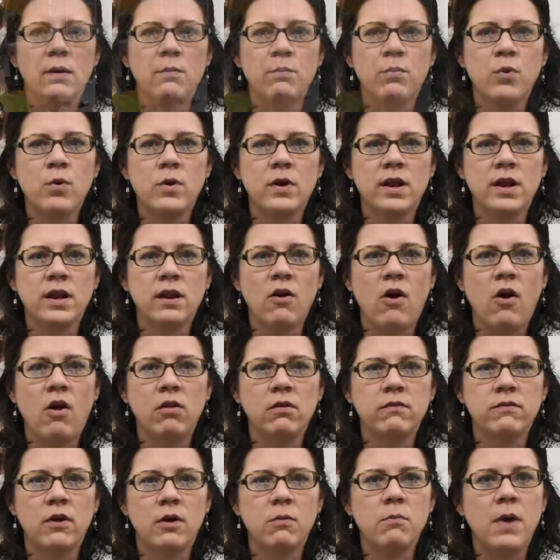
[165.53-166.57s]
important in all
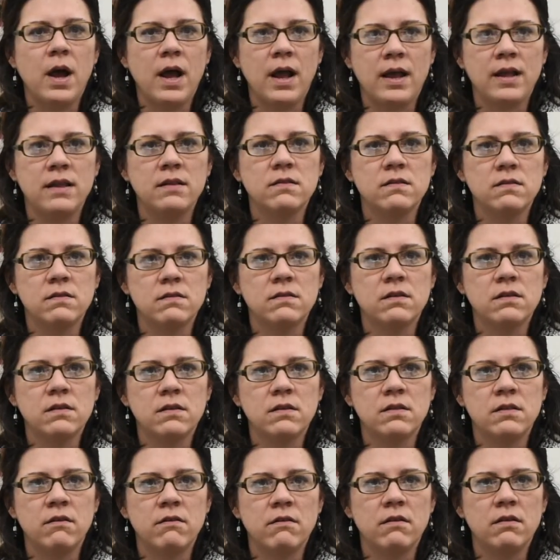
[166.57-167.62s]
of our minds
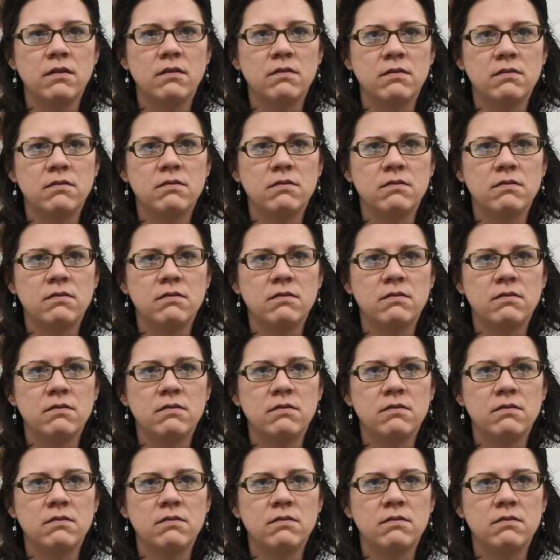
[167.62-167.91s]
that